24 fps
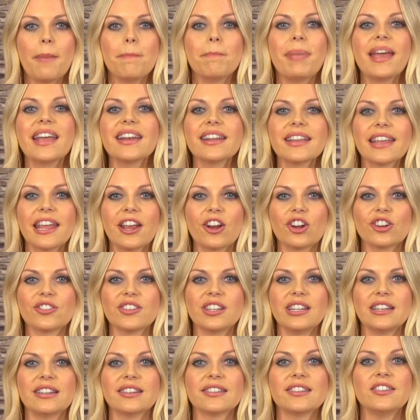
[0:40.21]

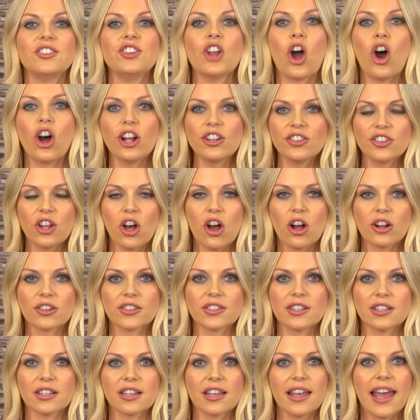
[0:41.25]
Beta-carotene is
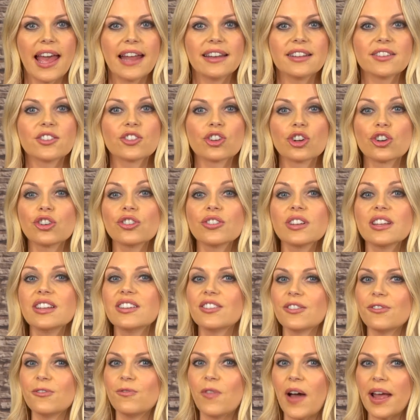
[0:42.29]
non-toxic and is turned
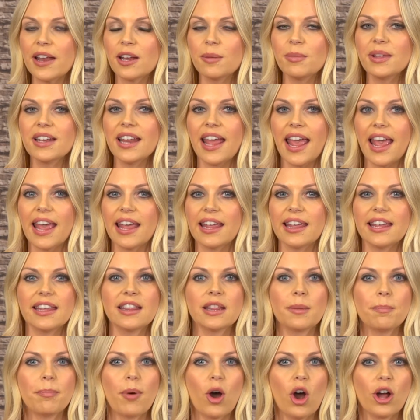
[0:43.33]
into vitamin A in
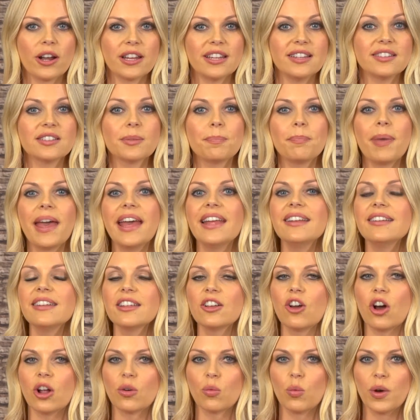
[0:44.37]
the body
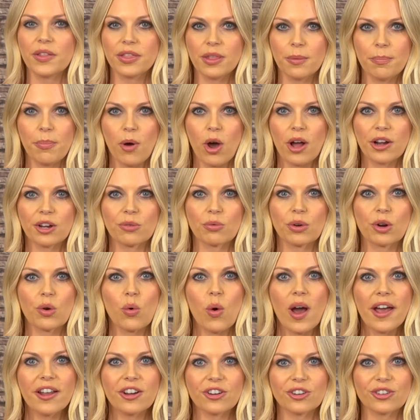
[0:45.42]
depending on what the body
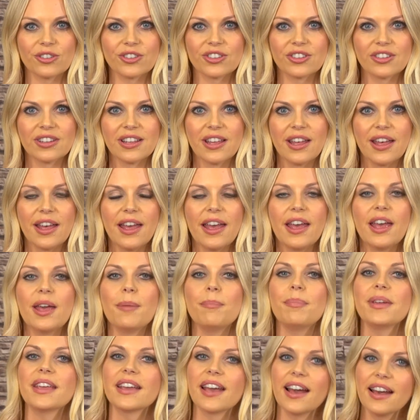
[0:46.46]
requires.
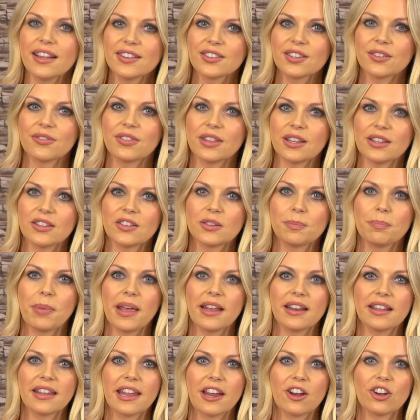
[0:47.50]
Because of this,
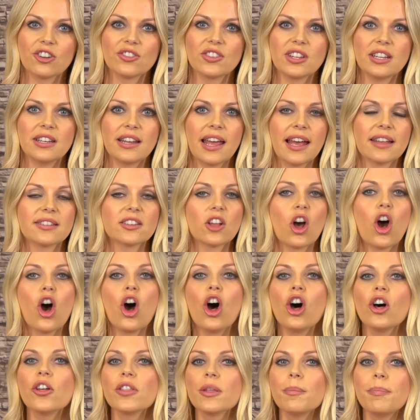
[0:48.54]
beta-carotene has
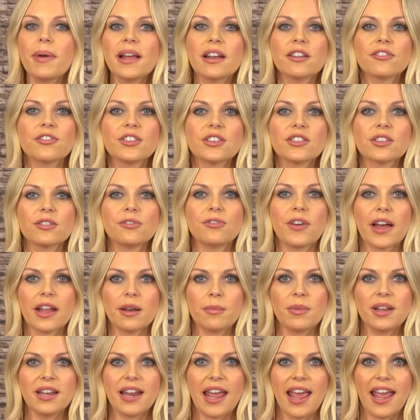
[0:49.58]
all the benefits of
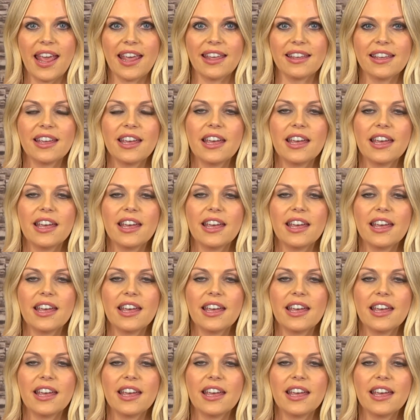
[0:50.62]
vitamin A,